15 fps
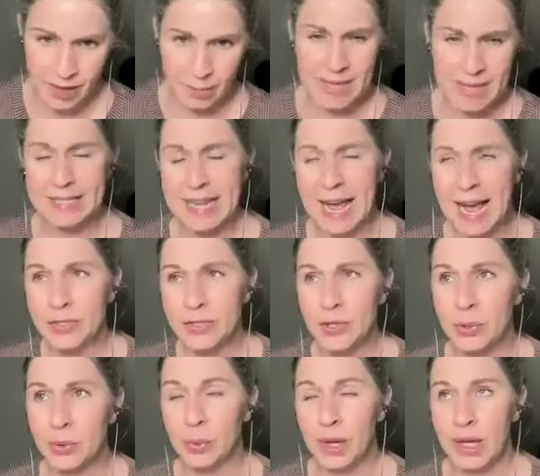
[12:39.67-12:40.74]
Because as
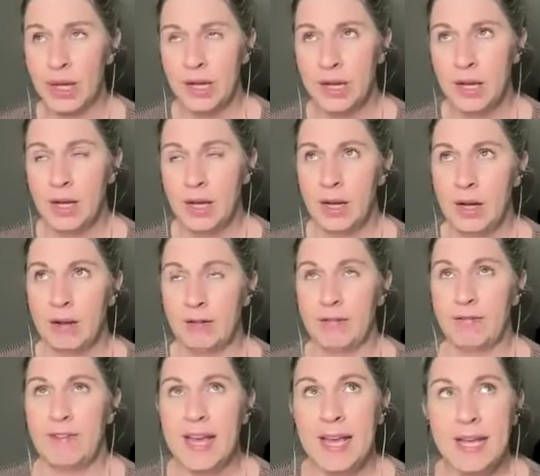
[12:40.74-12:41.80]
you
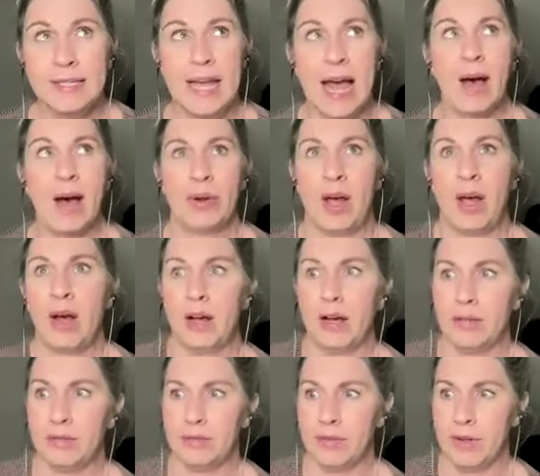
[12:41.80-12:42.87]
phase out
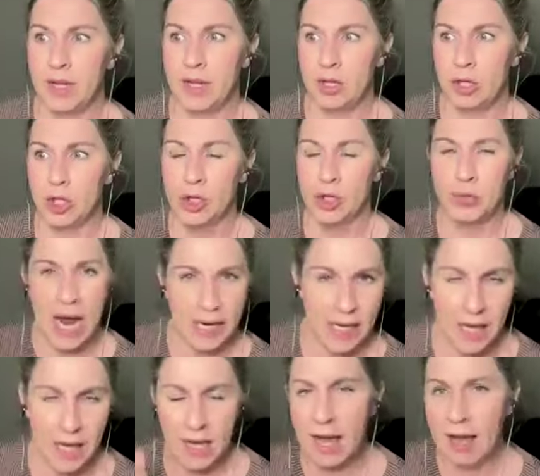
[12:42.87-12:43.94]
of
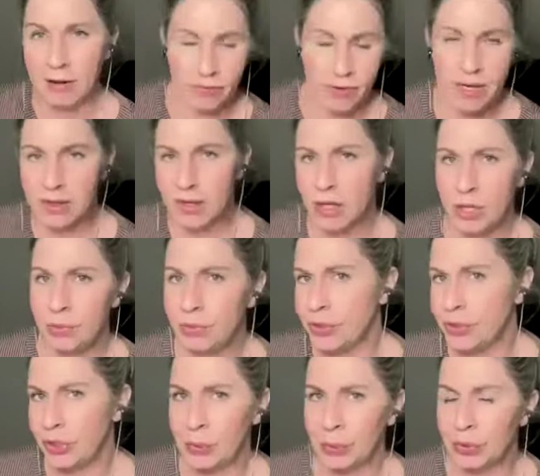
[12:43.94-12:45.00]
tracking everything you
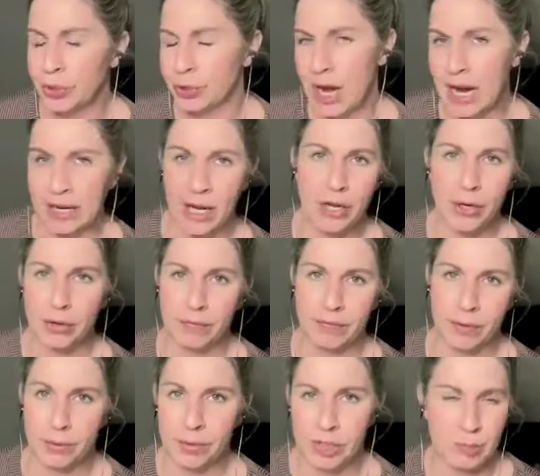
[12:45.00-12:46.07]
do or tracking your
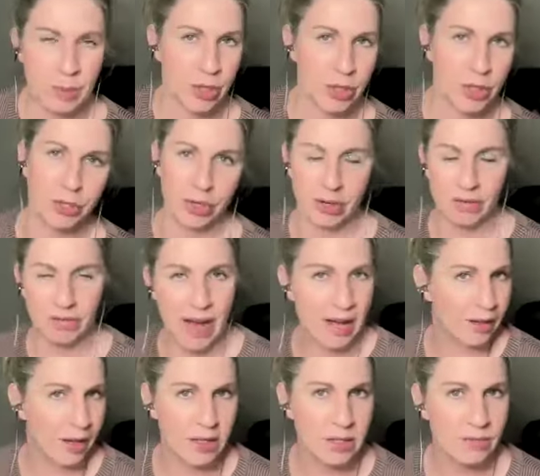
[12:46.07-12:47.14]
food, especially during
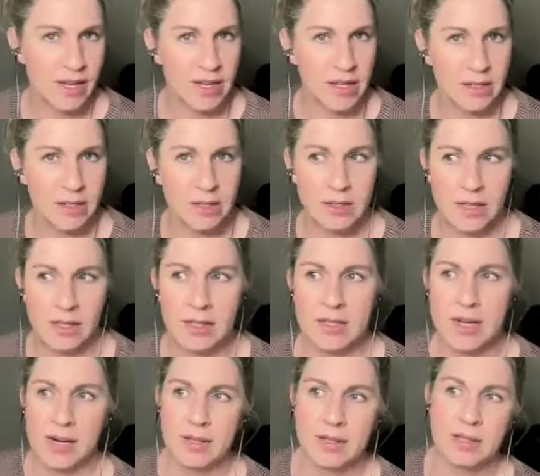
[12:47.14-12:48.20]
fat loss phases, it's
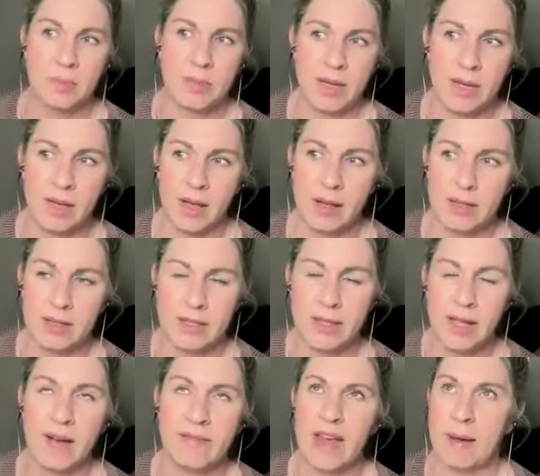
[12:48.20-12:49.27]
nice to
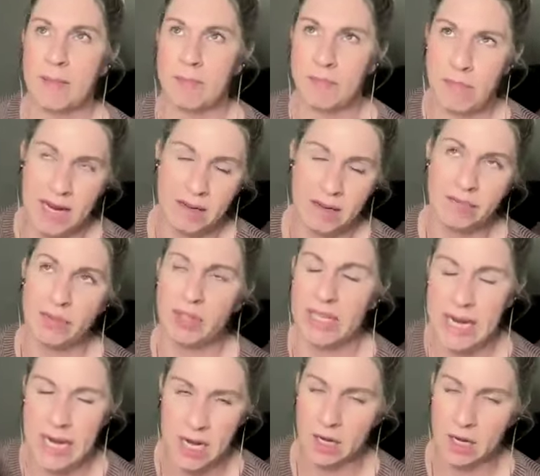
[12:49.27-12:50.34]
still have that mindful
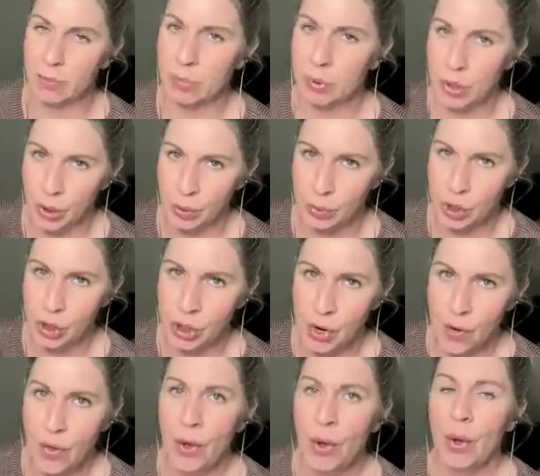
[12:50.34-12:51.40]
eating approach
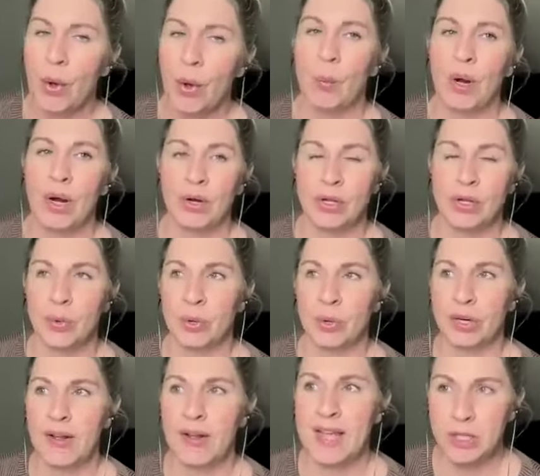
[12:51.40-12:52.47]
where
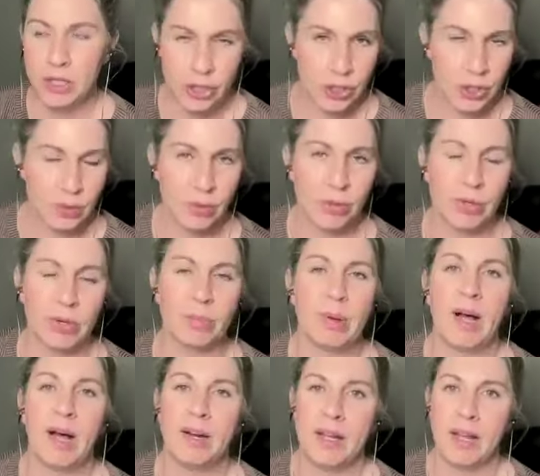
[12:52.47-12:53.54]
you're in tune with your
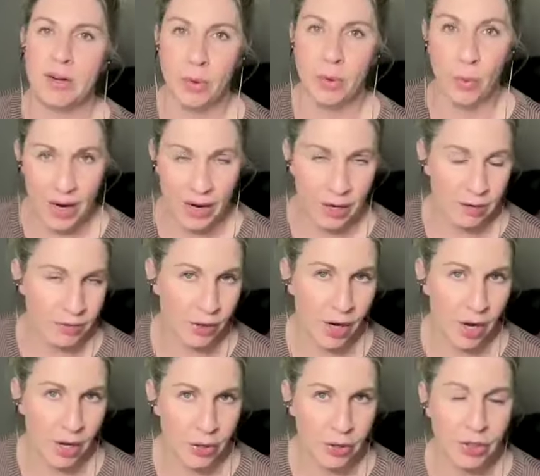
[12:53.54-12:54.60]
body and aware of your
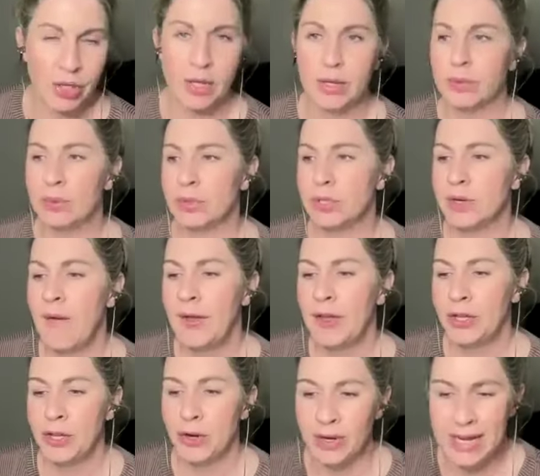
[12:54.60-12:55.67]
hunger cues,
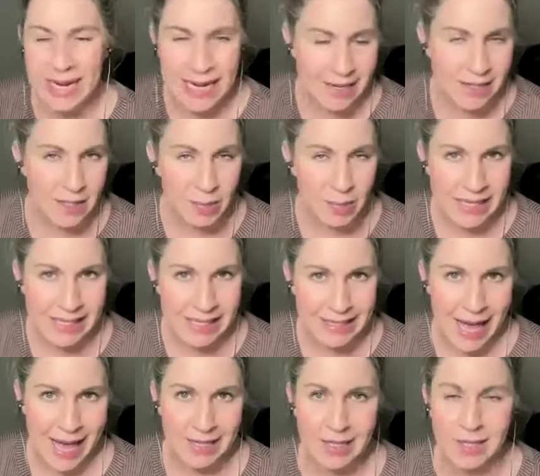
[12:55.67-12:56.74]
you're eating to being
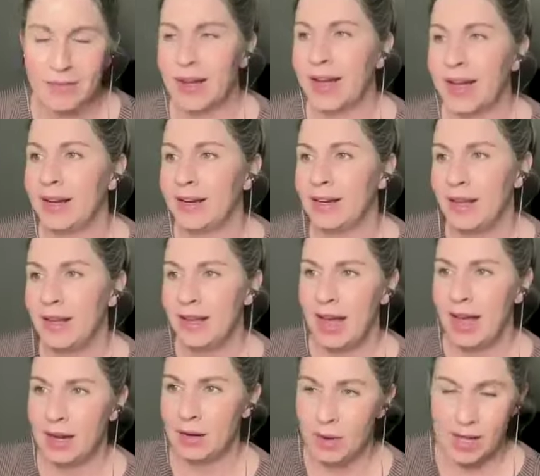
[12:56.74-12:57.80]
satisfied
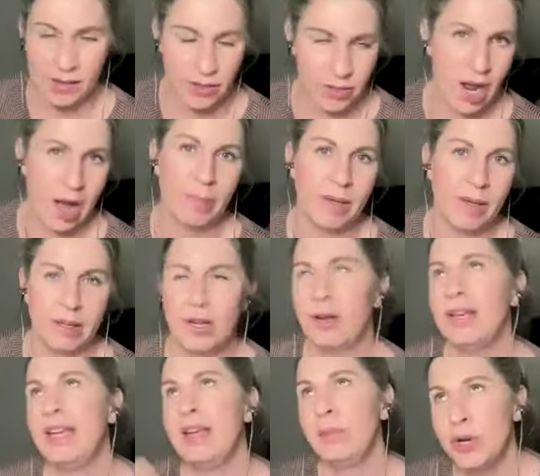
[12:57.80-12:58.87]
and
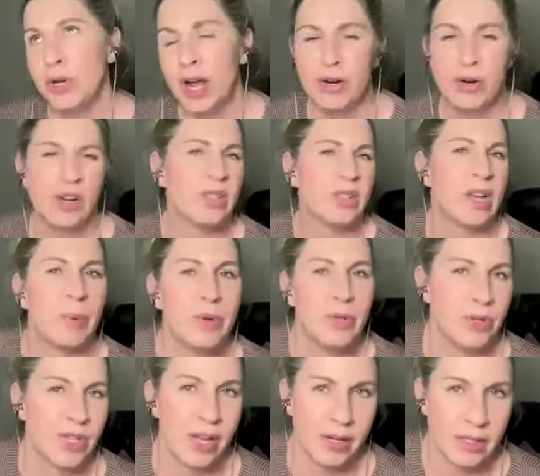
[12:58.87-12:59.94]
stopping. Eat when you're hungry, stop when
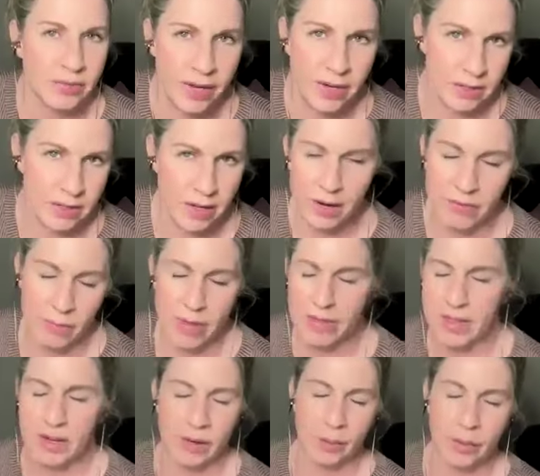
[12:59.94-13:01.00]
you're satisfied is kind of a
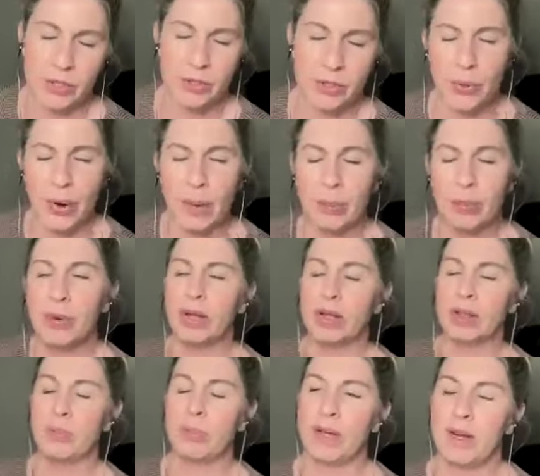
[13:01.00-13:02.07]
method I always grew up
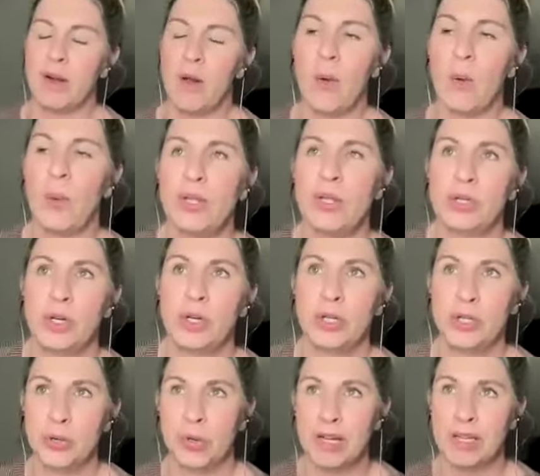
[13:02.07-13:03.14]
with. But when you start
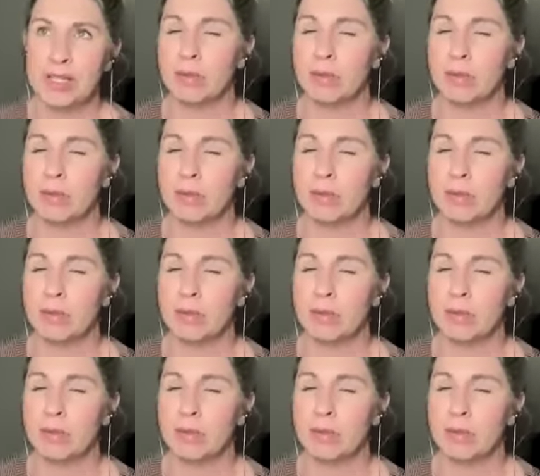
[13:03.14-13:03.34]
to create